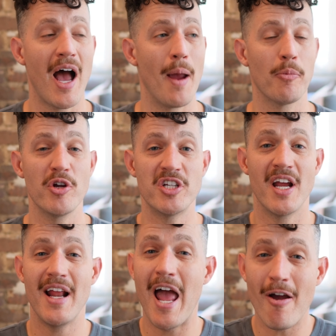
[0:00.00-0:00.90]
I
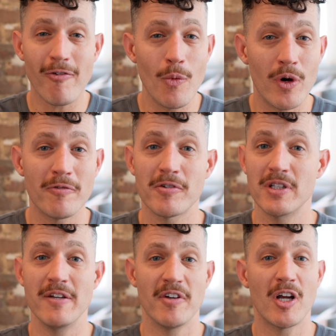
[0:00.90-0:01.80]
appreciate everyone for
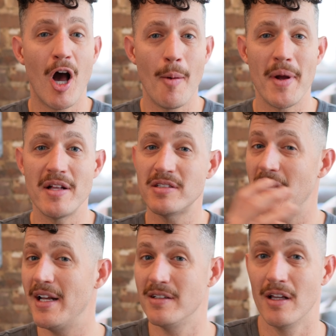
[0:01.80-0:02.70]
leaving comments,
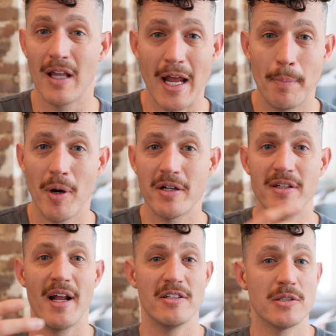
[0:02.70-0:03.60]
hitting the like
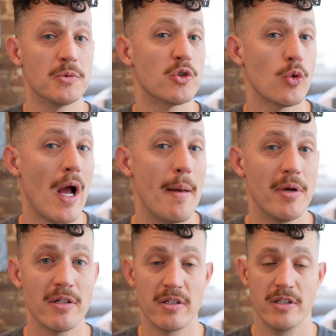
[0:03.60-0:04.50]
button, and
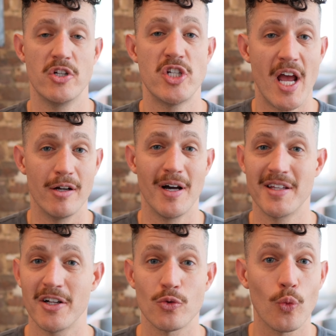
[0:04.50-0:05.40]
subscribing to the channel. I
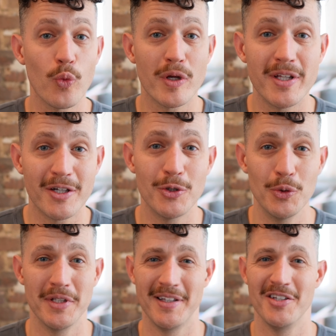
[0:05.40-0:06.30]
think it's really
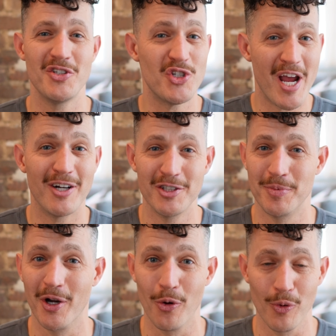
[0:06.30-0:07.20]
cool that this channel has
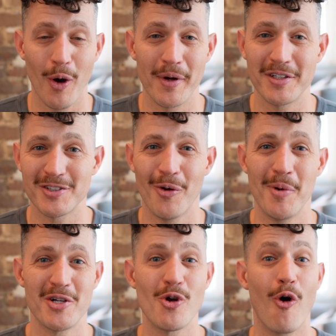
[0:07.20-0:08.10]
been growing so
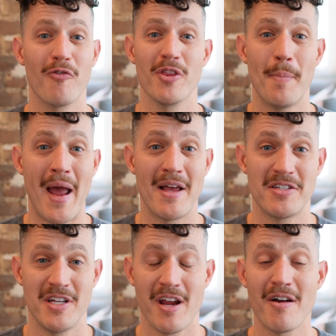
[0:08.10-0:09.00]
much over the
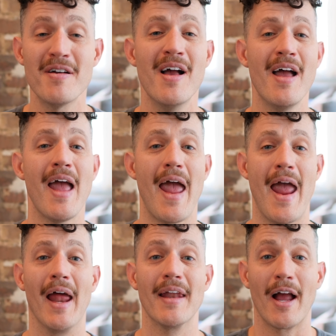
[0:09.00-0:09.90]
past year,
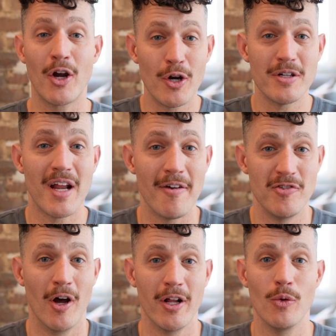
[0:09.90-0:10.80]
and I couldn't have
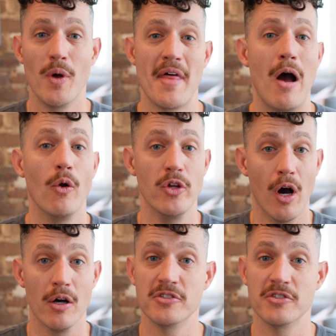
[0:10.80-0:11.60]
done it without y'all.